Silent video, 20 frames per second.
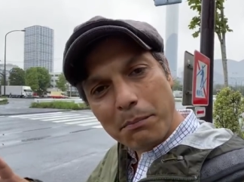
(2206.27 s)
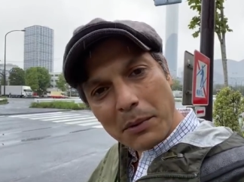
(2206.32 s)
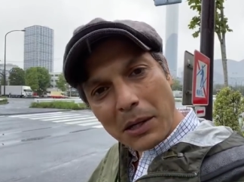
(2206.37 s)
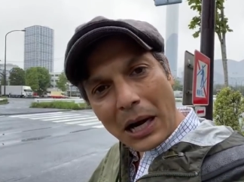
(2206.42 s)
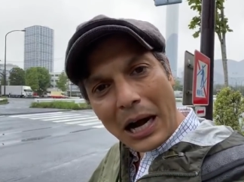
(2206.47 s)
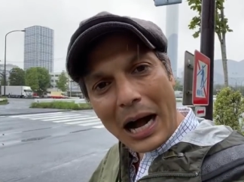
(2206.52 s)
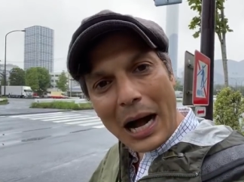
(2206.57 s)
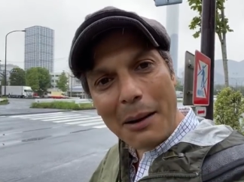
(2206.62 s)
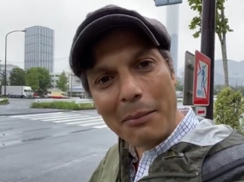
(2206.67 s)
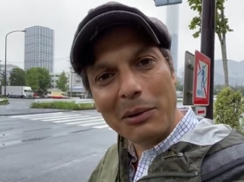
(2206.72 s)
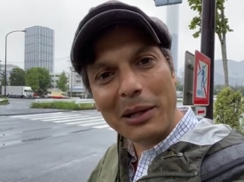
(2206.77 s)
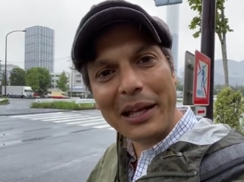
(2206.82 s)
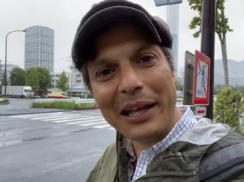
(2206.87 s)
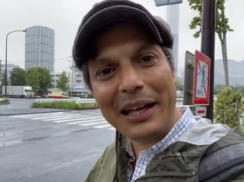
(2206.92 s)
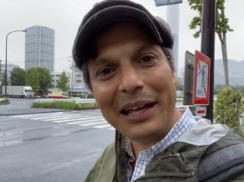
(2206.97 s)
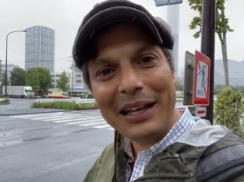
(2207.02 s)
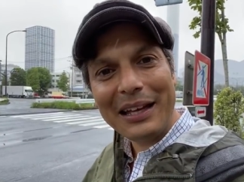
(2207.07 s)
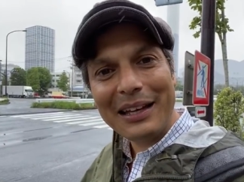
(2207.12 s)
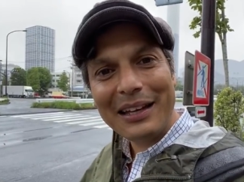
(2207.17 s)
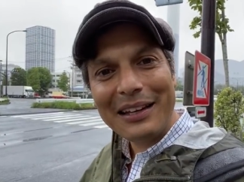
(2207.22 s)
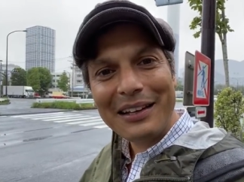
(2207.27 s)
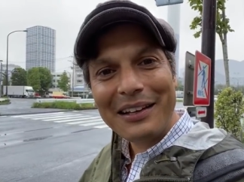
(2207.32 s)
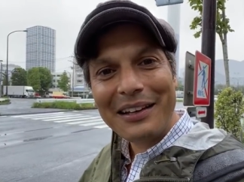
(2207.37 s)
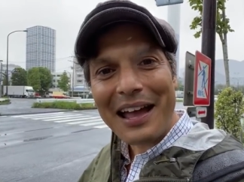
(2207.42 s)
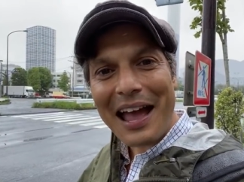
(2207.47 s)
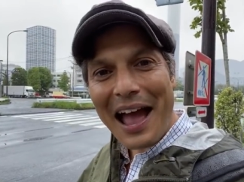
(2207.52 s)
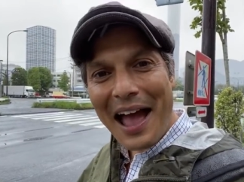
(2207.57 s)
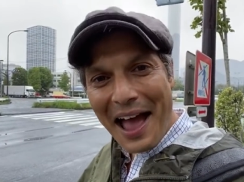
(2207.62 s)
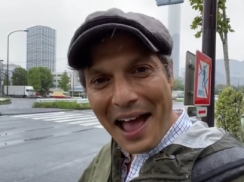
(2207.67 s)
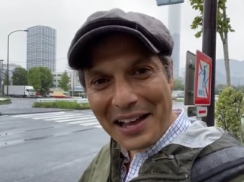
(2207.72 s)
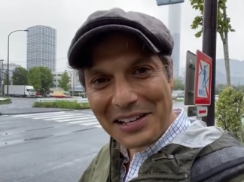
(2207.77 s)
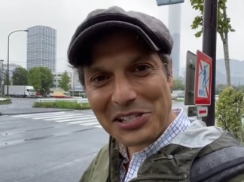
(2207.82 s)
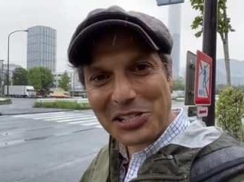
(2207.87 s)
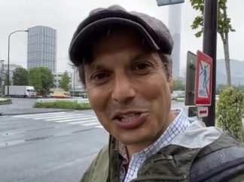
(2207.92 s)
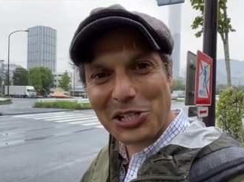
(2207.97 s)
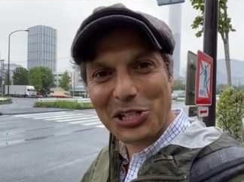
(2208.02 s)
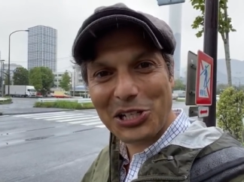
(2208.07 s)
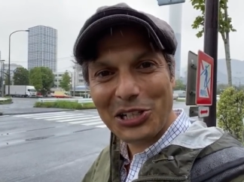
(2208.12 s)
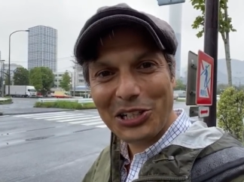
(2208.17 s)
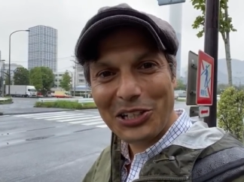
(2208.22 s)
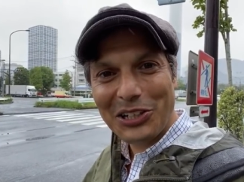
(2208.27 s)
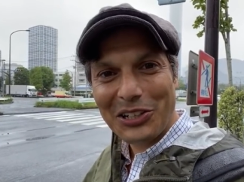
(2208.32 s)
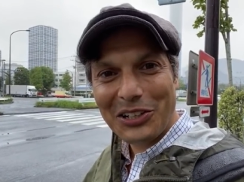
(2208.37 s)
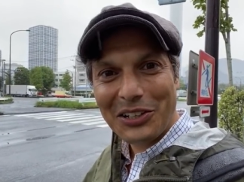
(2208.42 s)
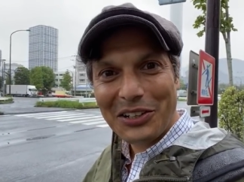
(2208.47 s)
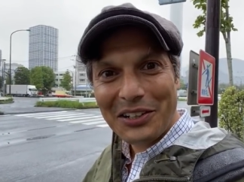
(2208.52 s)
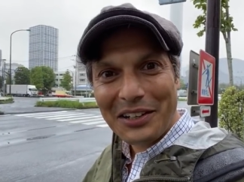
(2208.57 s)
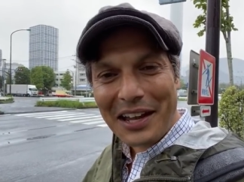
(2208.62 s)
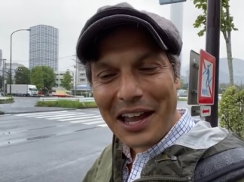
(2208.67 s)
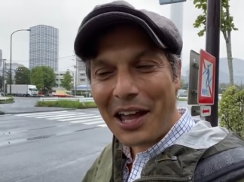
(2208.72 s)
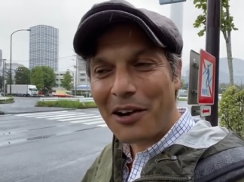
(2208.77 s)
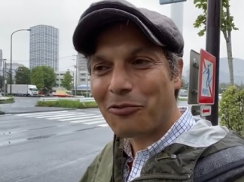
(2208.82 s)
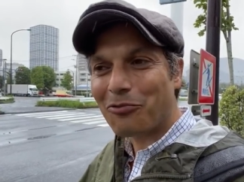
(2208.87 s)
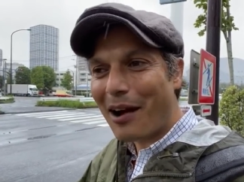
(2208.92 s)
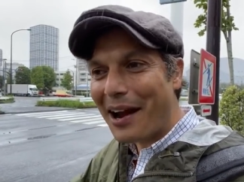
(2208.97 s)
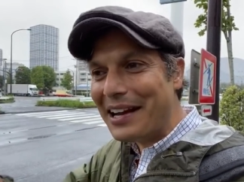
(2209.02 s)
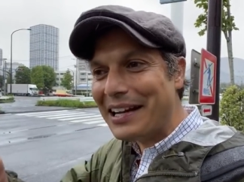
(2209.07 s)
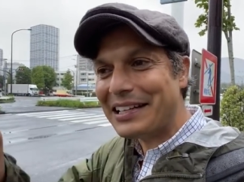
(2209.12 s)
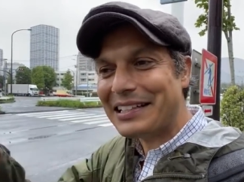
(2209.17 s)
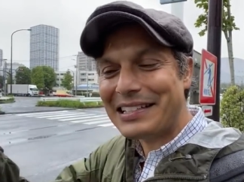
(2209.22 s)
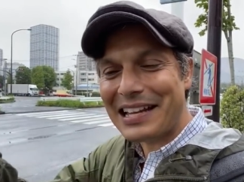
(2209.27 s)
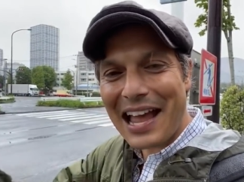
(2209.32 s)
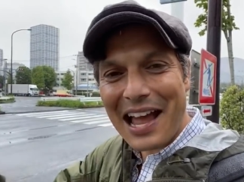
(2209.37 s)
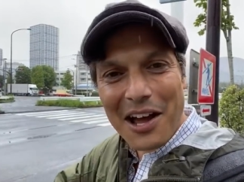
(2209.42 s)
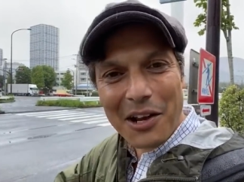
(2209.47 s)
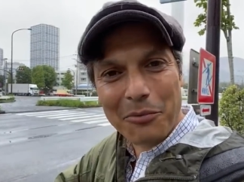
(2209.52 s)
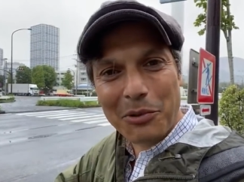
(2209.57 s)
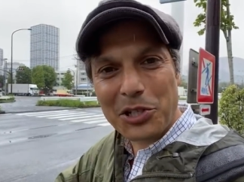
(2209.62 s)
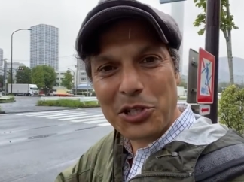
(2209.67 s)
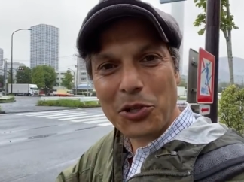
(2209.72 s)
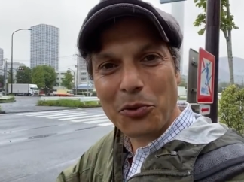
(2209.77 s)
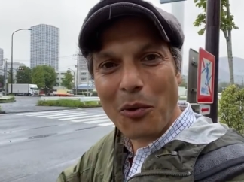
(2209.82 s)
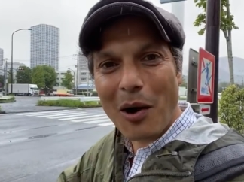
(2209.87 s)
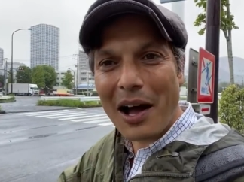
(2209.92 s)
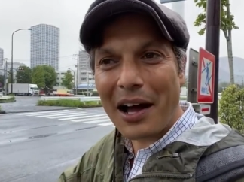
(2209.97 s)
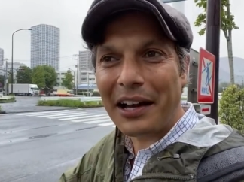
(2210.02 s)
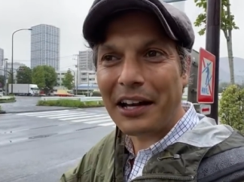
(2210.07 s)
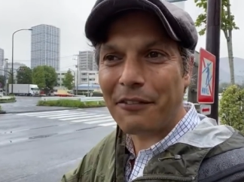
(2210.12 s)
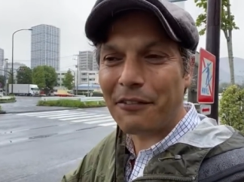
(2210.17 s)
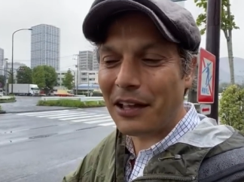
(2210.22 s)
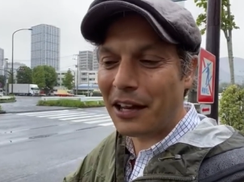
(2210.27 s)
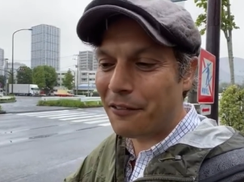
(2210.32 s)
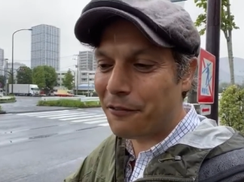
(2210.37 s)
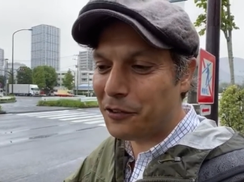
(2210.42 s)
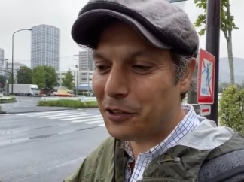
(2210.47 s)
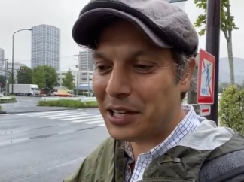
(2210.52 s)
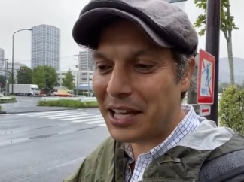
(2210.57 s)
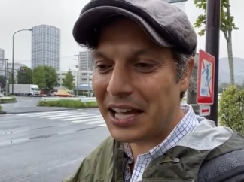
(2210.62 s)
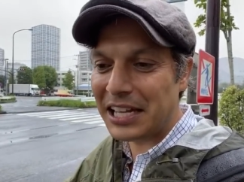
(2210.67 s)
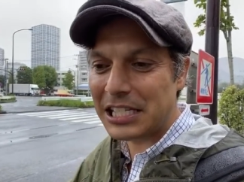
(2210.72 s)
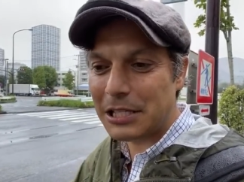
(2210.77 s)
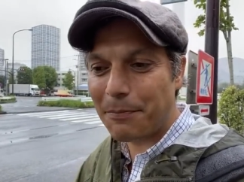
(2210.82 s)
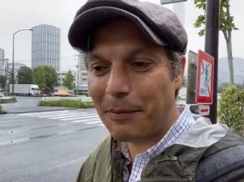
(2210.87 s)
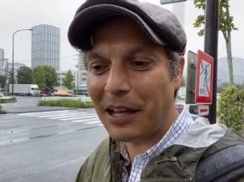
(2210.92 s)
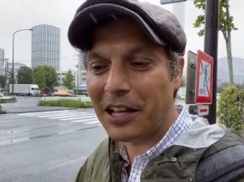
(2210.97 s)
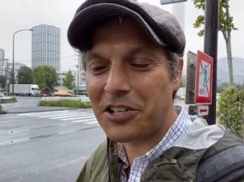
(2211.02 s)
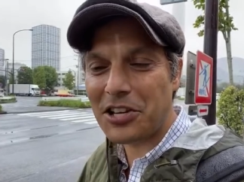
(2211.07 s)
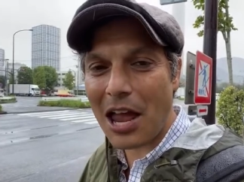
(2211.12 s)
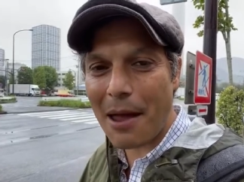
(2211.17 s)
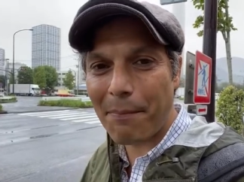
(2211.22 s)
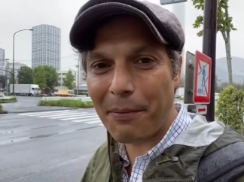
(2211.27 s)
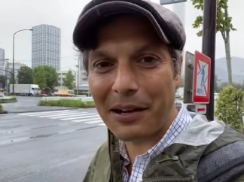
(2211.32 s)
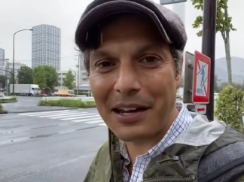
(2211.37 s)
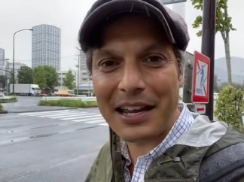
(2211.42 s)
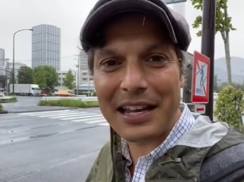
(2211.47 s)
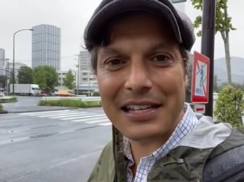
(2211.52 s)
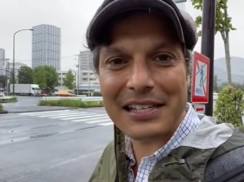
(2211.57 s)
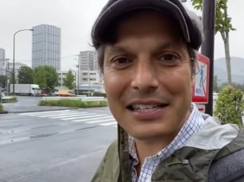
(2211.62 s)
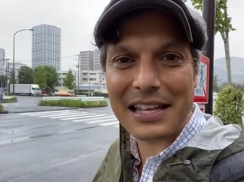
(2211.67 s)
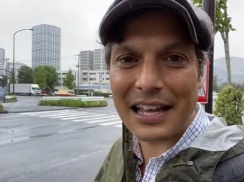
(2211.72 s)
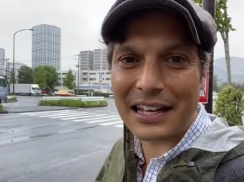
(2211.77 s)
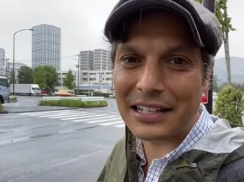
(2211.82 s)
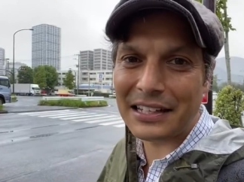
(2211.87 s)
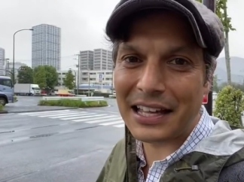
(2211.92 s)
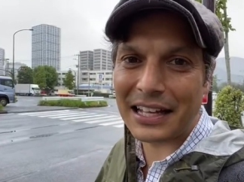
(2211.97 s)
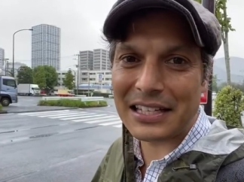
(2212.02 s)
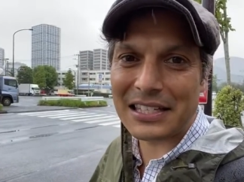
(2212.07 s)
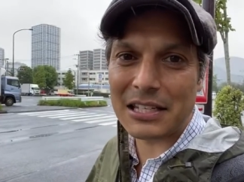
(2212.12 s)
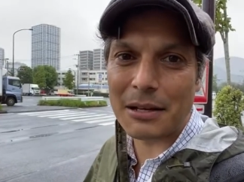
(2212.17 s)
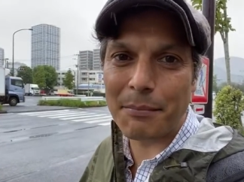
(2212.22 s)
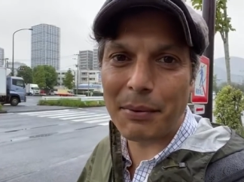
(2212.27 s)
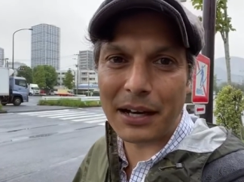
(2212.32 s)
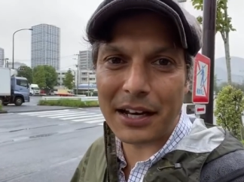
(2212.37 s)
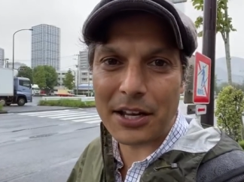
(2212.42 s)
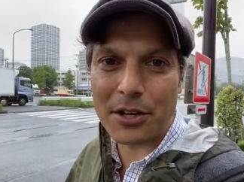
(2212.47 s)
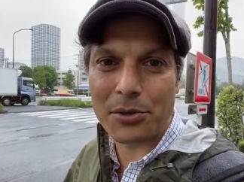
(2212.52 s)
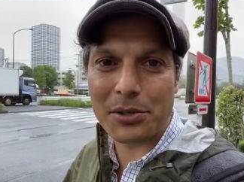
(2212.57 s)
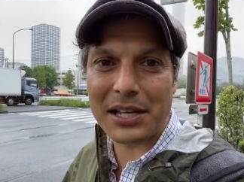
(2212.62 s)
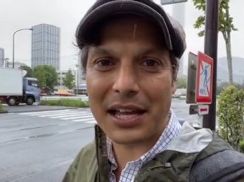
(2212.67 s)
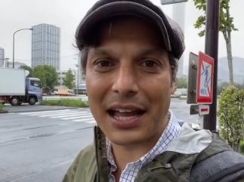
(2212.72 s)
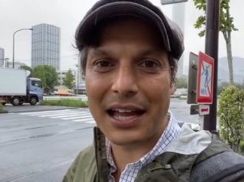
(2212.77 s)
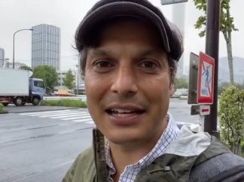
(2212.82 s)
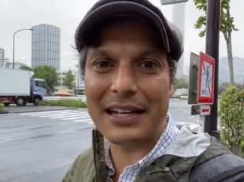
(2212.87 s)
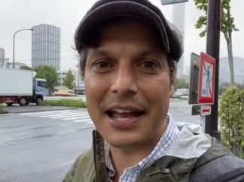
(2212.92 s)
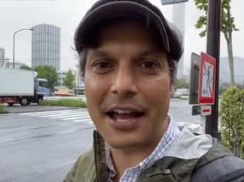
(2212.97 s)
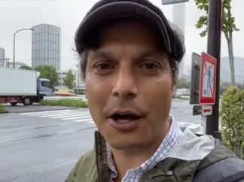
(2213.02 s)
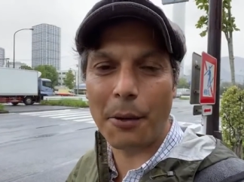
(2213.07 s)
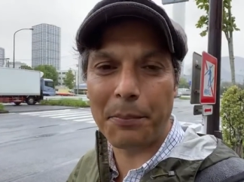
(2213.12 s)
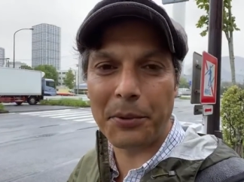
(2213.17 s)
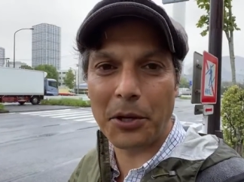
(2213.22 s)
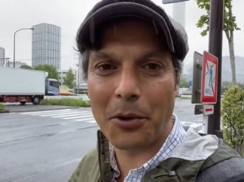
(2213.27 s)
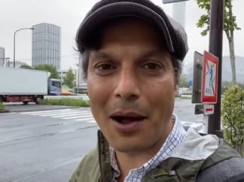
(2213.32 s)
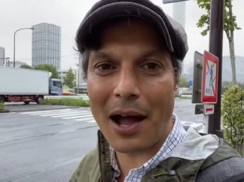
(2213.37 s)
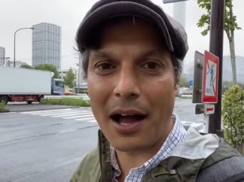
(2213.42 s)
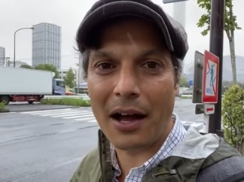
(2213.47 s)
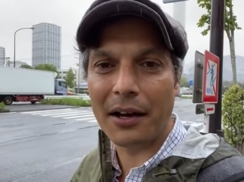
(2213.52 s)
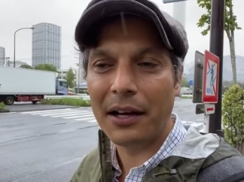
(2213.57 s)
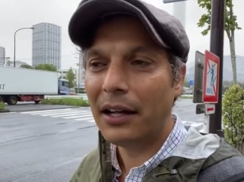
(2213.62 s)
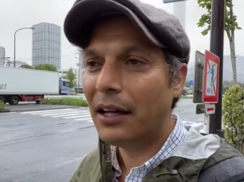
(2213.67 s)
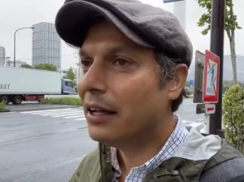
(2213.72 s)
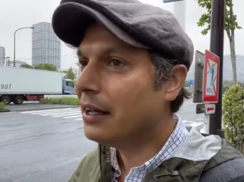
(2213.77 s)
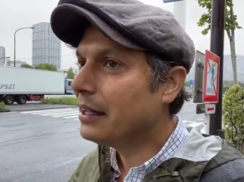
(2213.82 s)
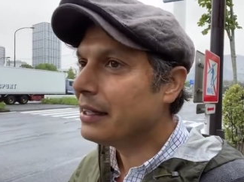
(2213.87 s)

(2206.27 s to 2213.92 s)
calmly ask and write it down what you want. And if you can't speak Japanese, then get somebody who can to help you out.